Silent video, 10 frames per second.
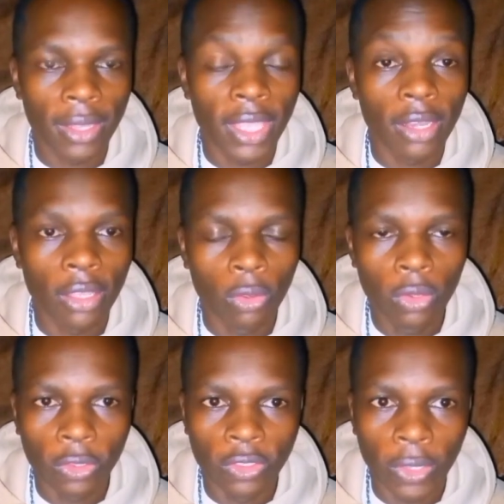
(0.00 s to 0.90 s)
Then
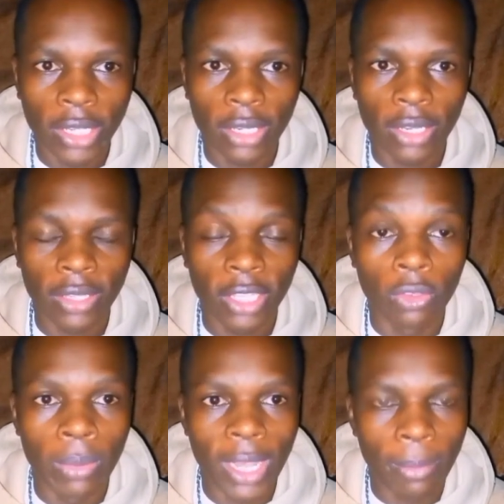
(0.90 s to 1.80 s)
Ruto joined the
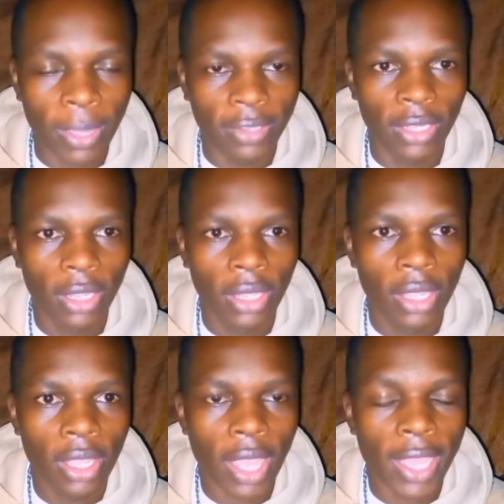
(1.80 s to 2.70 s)
Jubilee party,
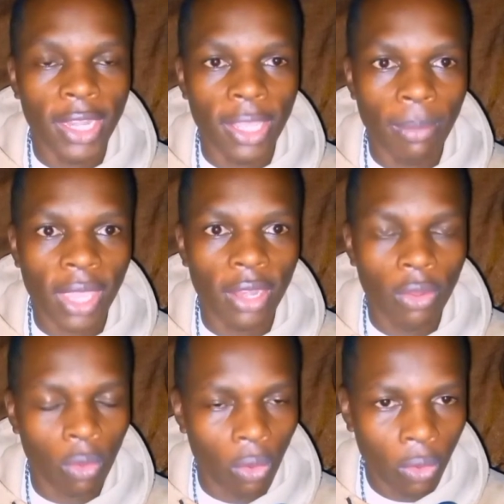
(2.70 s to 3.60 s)
and he made
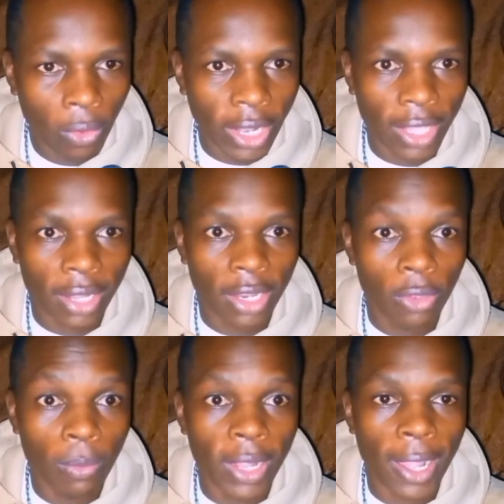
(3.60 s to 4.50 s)
Uhuru
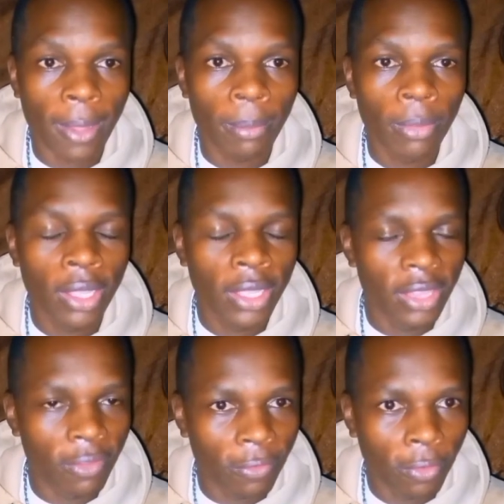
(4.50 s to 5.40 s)
Kenyatta to become
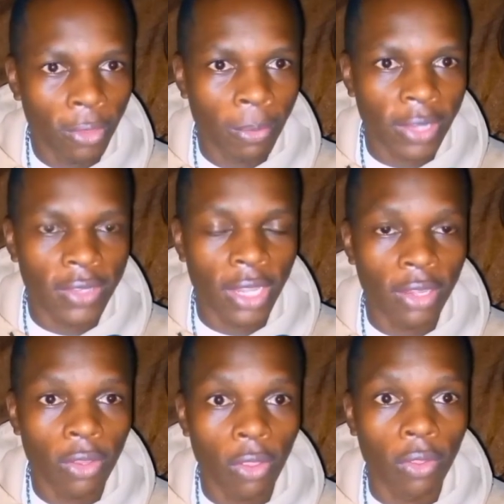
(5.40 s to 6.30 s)
the fourth
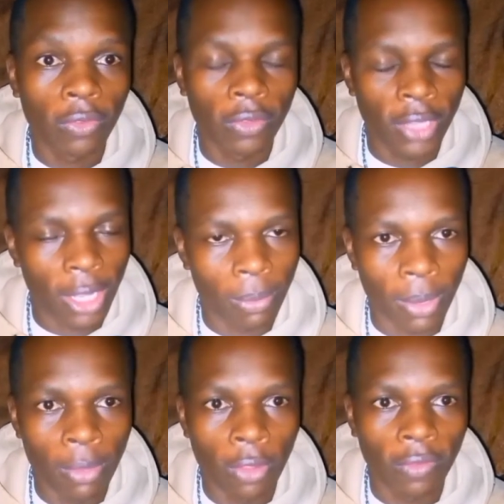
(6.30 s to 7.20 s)
president of the
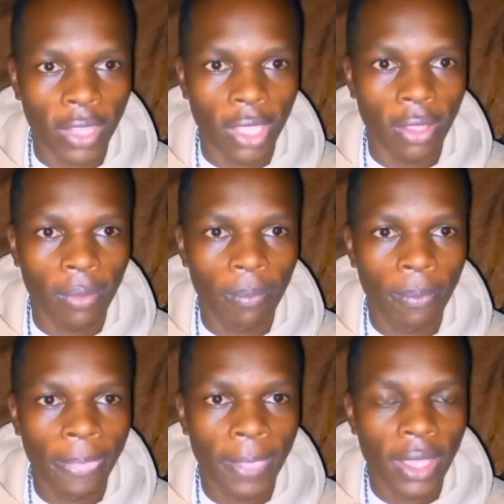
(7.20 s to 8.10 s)
Republic of Kenya.
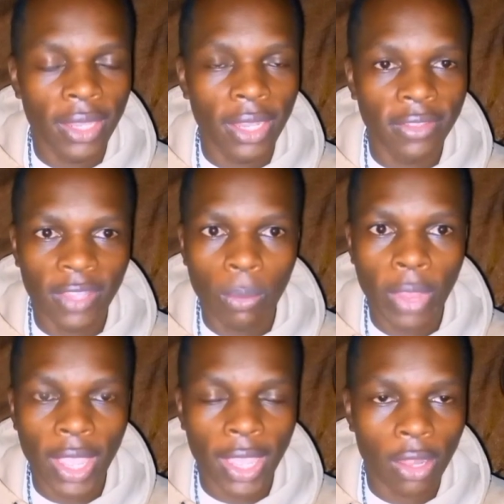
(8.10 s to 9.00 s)
Then
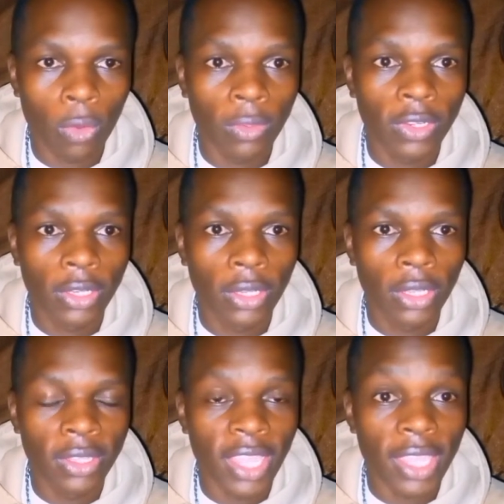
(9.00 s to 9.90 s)
somewhere around
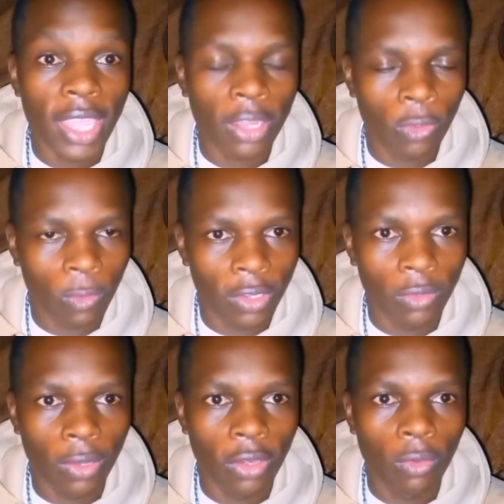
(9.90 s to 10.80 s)
the year
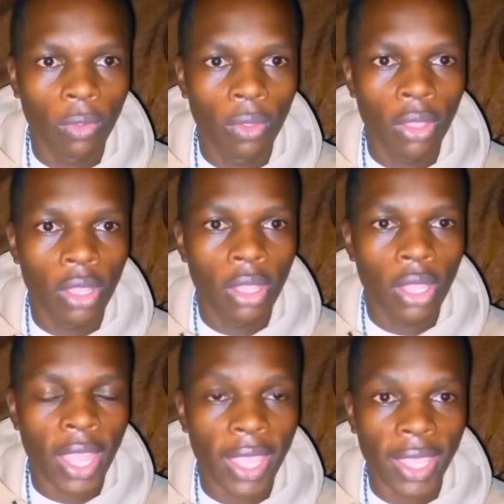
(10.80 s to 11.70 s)
2022,
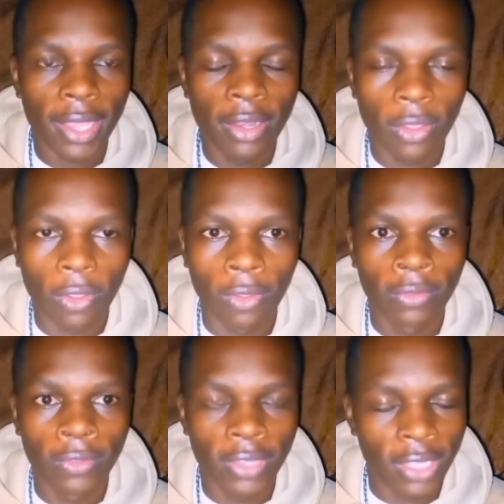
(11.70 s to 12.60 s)
ahead
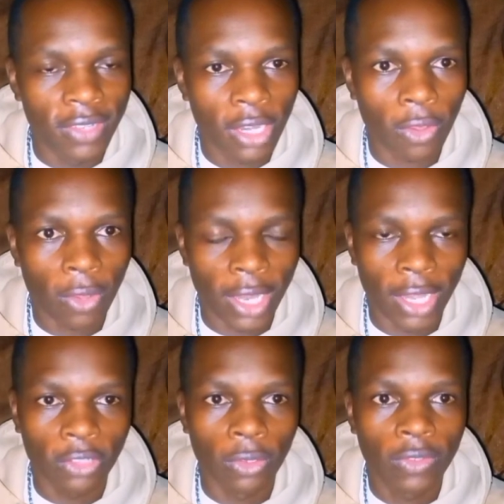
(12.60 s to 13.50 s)
of the general
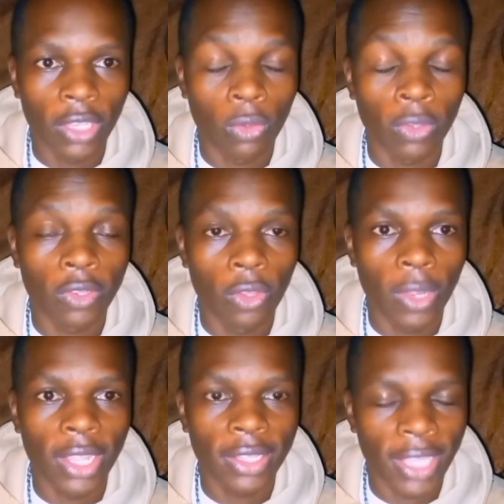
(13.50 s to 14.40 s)
elections, it was
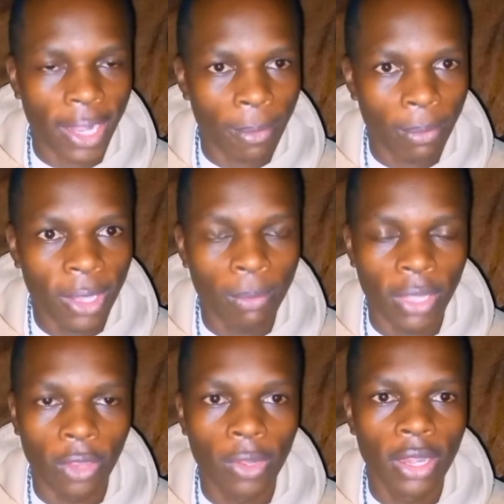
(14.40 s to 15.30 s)
during the campaign
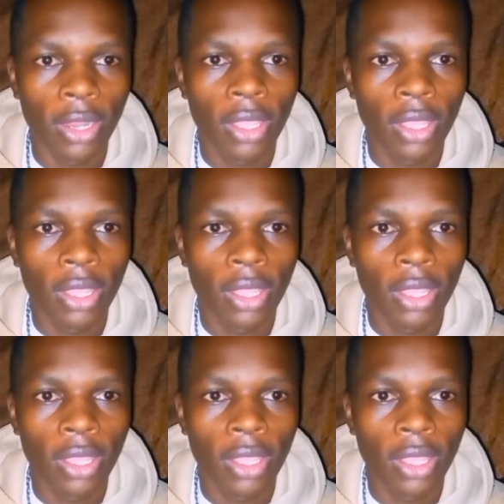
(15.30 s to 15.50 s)
period,